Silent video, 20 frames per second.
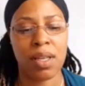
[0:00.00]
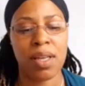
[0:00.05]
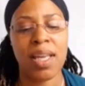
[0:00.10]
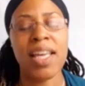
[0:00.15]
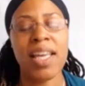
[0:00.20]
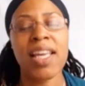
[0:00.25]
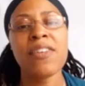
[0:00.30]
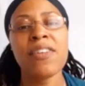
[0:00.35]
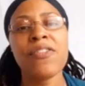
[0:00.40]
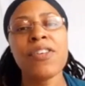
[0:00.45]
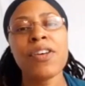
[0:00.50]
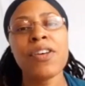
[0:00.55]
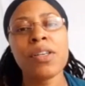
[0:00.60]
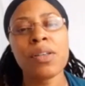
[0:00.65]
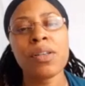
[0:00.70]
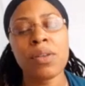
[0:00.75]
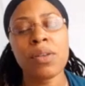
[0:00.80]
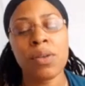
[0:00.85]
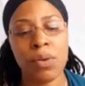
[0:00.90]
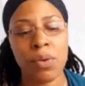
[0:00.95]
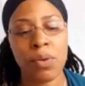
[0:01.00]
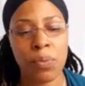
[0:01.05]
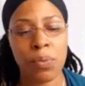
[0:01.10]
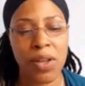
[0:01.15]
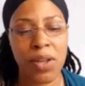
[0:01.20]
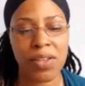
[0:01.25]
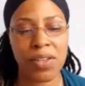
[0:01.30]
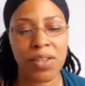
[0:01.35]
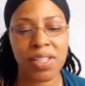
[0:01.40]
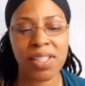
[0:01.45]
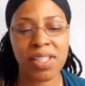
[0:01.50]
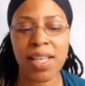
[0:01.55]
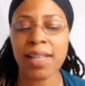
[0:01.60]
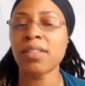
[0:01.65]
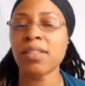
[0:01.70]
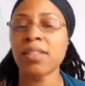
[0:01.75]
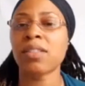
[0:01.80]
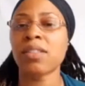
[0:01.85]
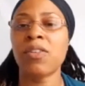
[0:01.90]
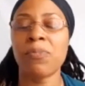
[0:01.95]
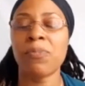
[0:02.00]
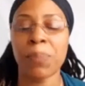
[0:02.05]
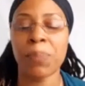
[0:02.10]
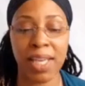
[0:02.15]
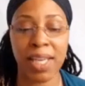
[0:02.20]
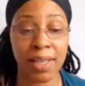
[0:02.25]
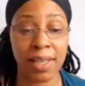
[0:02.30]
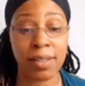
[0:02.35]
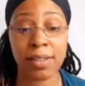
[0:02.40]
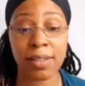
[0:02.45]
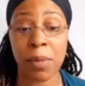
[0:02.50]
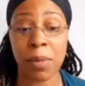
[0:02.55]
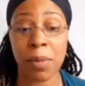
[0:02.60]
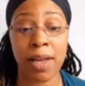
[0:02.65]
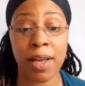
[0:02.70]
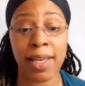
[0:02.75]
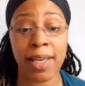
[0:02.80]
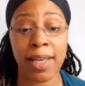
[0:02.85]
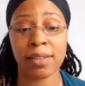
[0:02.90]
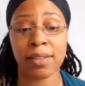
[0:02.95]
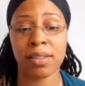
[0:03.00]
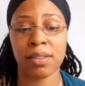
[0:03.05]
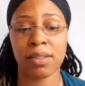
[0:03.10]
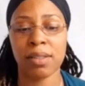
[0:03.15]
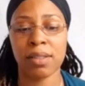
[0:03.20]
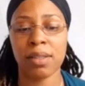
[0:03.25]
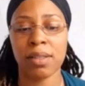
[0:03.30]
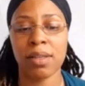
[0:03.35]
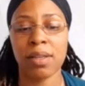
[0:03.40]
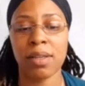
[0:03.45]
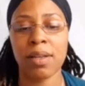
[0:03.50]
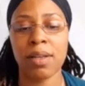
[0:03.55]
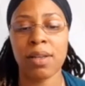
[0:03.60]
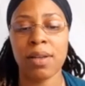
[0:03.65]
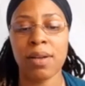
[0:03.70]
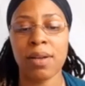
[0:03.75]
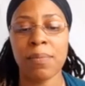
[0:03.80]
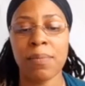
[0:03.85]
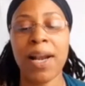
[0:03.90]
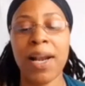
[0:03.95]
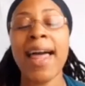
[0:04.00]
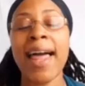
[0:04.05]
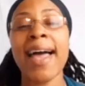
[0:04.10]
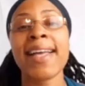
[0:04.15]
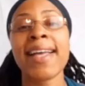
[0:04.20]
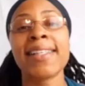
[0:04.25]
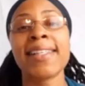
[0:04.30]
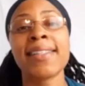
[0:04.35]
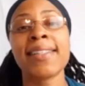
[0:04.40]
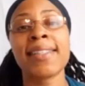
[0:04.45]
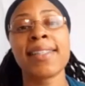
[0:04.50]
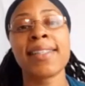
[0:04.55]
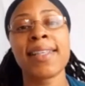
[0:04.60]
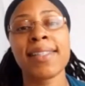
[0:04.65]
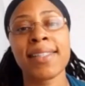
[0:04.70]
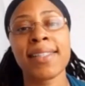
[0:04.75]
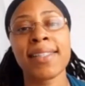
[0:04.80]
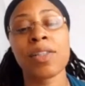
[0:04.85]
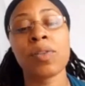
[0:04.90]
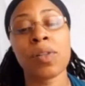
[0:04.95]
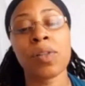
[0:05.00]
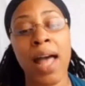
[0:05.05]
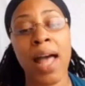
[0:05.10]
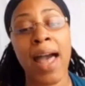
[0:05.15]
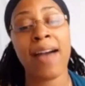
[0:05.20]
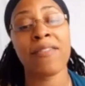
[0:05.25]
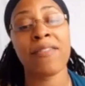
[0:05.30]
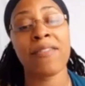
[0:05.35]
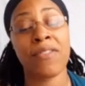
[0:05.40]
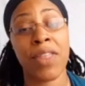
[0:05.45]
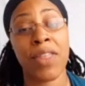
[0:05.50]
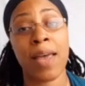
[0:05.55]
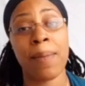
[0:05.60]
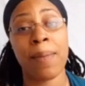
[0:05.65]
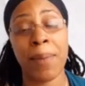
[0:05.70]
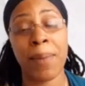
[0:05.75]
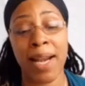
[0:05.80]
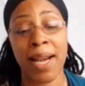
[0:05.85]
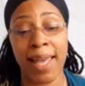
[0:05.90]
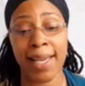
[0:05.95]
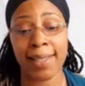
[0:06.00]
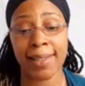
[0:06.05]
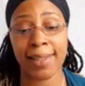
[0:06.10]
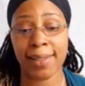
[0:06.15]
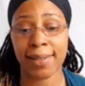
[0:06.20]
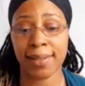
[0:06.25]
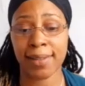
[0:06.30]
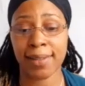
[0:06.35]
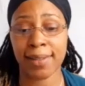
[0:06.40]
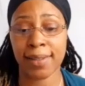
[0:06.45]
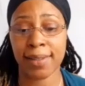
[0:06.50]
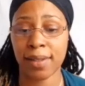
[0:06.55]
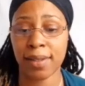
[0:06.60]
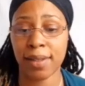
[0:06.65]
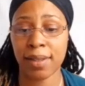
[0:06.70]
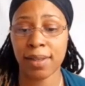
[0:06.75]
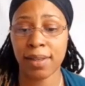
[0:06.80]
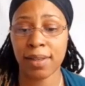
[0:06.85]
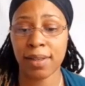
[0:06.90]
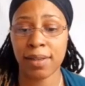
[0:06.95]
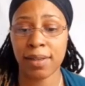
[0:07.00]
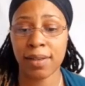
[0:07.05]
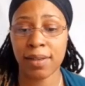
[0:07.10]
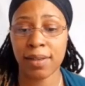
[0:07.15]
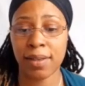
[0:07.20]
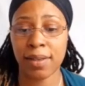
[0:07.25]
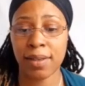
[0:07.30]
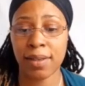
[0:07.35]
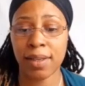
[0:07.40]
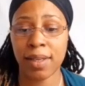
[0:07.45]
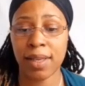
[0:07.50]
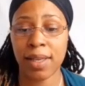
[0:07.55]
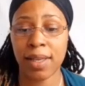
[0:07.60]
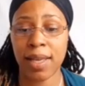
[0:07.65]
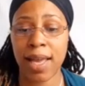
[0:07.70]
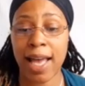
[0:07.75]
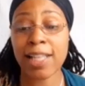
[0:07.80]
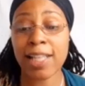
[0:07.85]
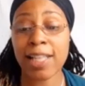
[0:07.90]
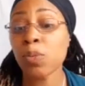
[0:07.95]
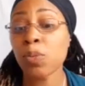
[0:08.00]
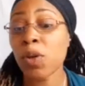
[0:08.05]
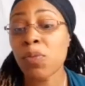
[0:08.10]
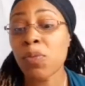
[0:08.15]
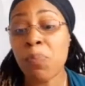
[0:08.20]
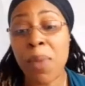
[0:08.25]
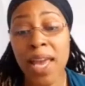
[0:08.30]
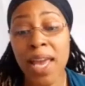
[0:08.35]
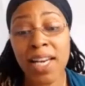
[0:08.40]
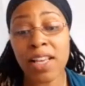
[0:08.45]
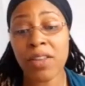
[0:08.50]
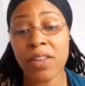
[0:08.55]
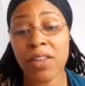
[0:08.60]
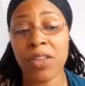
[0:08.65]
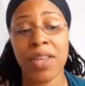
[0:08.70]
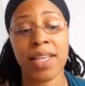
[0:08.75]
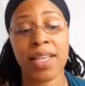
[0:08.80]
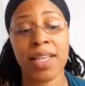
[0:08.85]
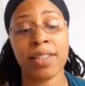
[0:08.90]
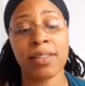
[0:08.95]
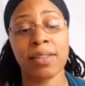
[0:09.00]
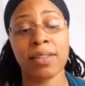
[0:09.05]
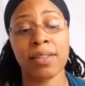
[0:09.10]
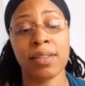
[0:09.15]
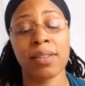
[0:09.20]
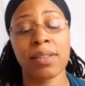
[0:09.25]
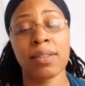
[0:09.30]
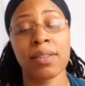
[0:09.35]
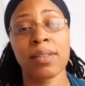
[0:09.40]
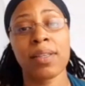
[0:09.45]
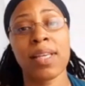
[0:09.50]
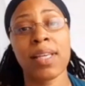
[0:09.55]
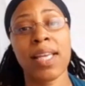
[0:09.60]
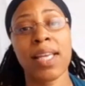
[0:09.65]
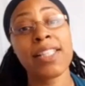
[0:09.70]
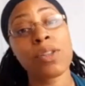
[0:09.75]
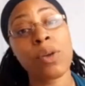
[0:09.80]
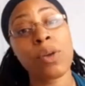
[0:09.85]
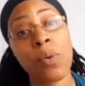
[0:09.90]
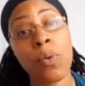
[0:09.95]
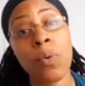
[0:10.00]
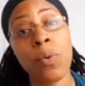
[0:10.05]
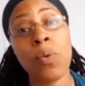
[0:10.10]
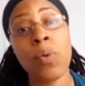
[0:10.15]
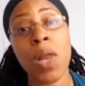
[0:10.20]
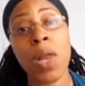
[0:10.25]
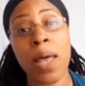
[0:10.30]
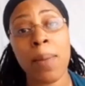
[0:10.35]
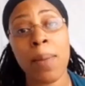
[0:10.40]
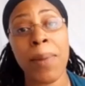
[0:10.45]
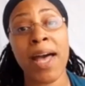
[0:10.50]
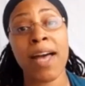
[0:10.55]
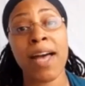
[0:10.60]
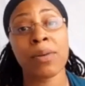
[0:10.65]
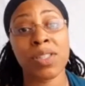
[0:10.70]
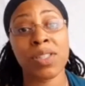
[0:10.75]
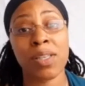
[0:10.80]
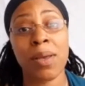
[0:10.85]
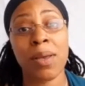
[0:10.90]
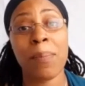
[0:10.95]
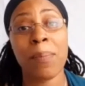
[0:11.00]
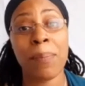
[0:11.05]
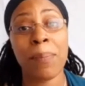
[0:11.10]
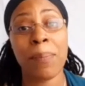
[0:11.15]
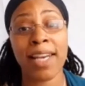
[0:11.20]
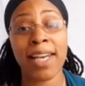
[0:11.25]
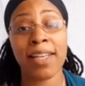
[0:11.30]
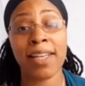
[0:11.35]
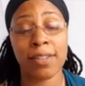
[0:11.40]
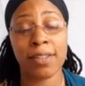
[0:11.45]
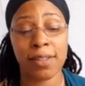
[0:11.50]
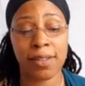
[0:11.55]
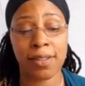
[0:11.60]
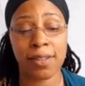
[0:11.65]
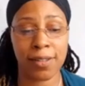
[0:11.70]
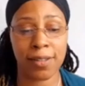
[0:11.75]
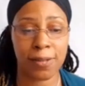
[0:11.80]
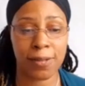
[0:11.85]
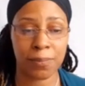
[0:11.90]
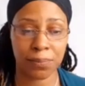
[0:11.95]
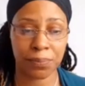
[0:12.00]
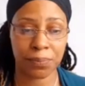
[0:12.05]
Even with a sense of beginner's mind, plans still have their place. As with many things, it's all about balance.